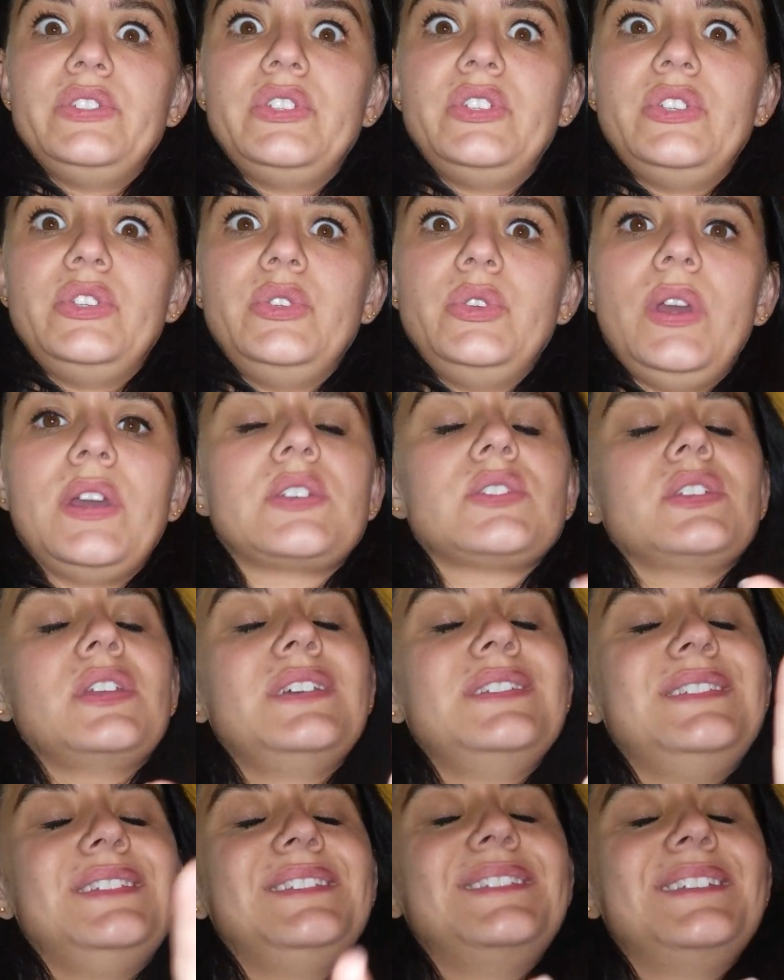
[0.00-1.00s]
to actually I
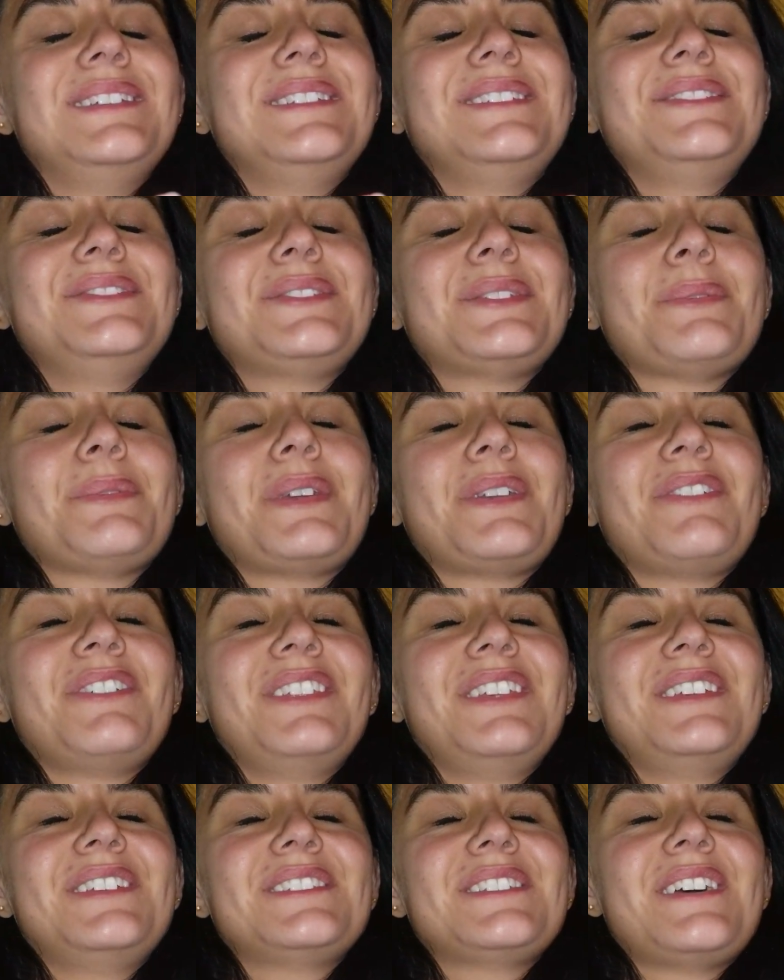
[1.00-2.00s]
did get to do something
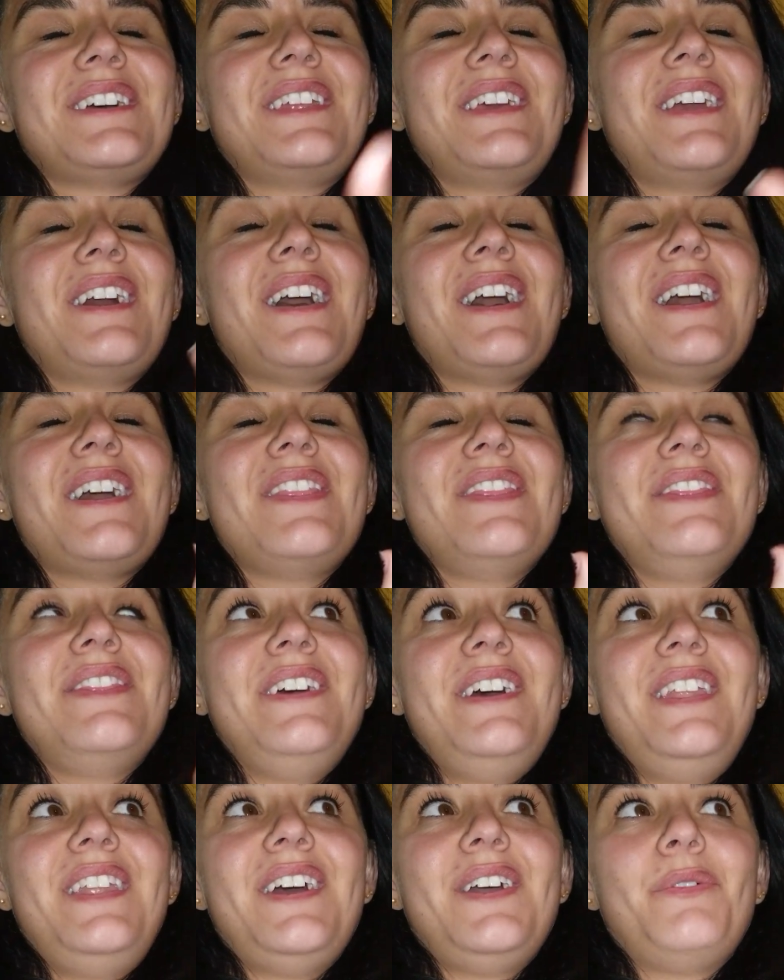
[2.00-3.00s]
really exciting. Uh,
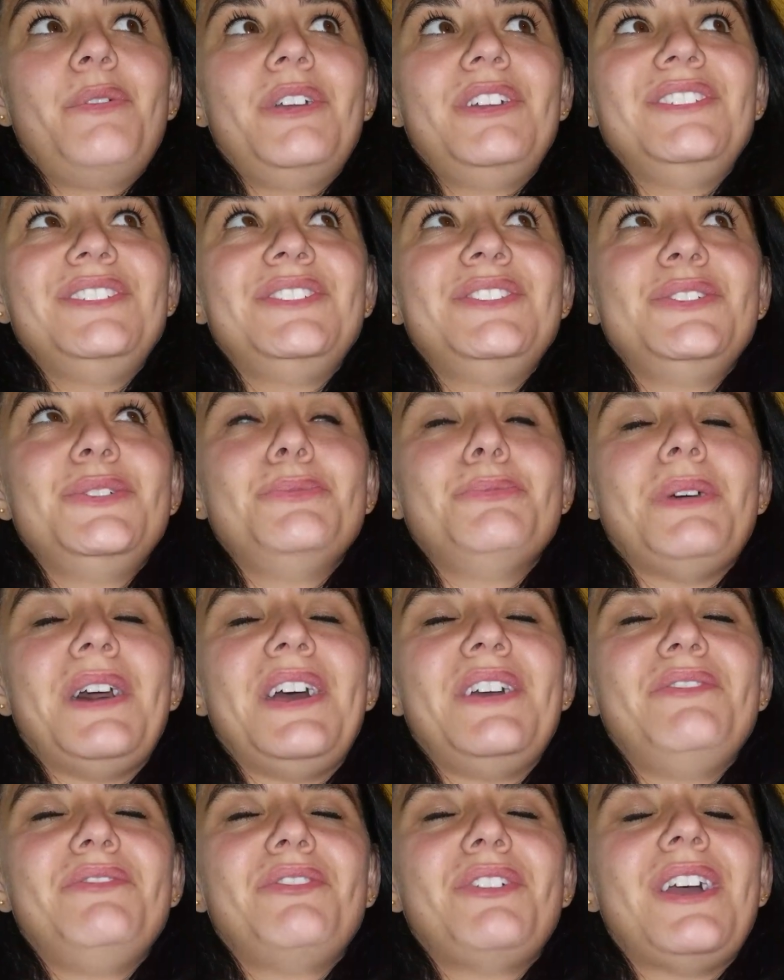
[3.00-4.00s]
then I went to
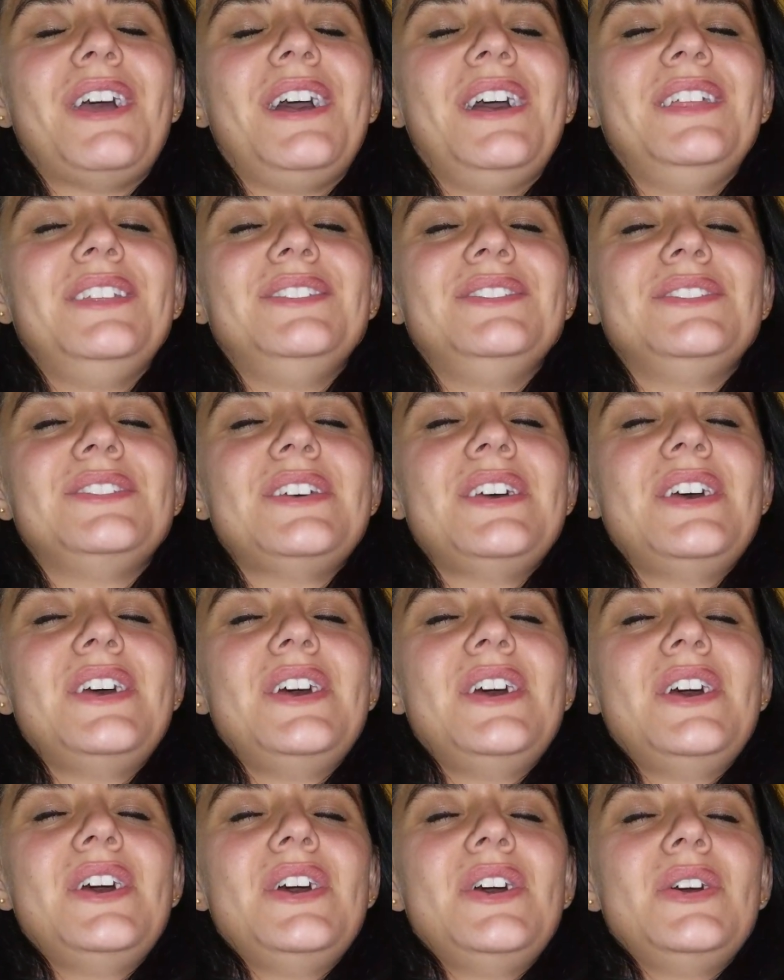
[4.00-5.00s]
my friend
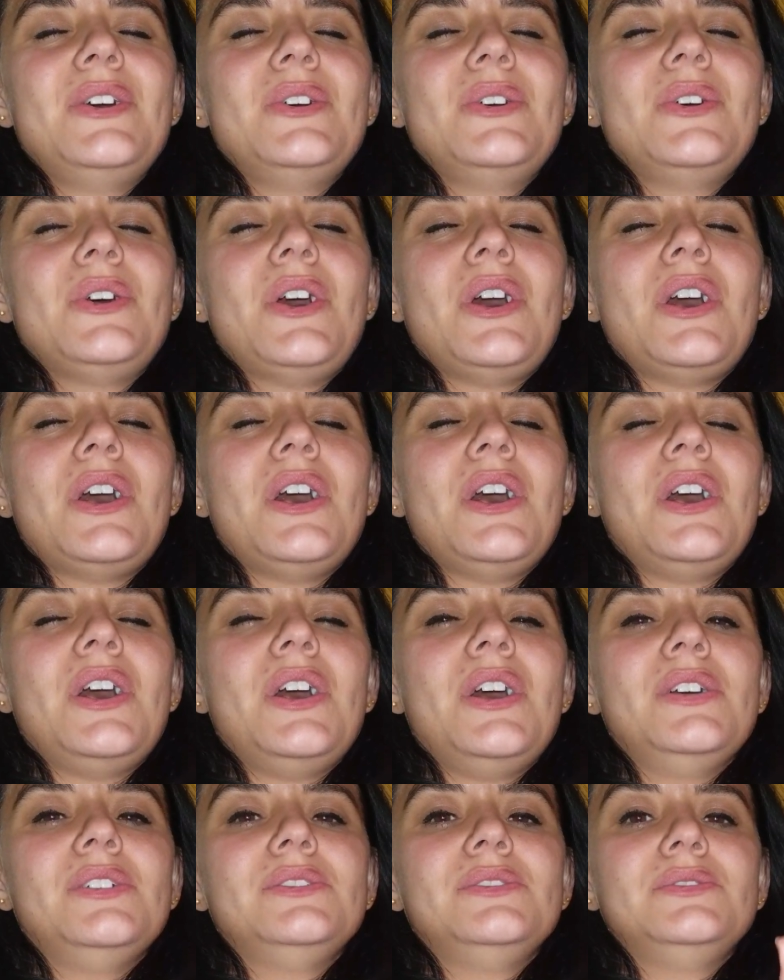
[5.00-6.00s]

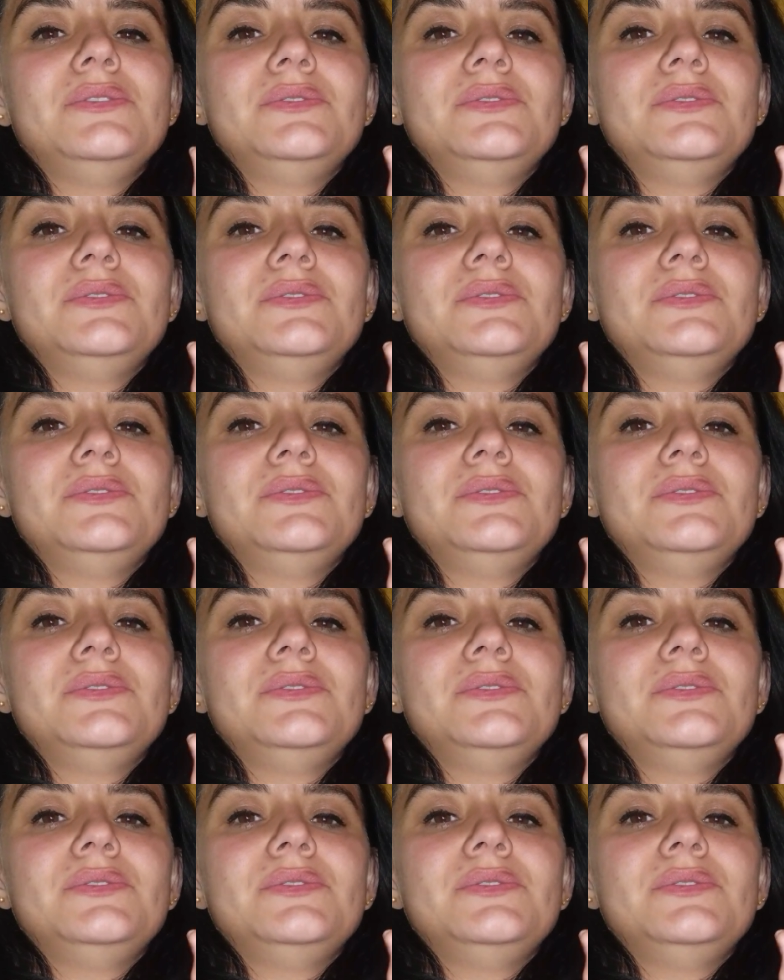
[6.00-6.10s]
uh,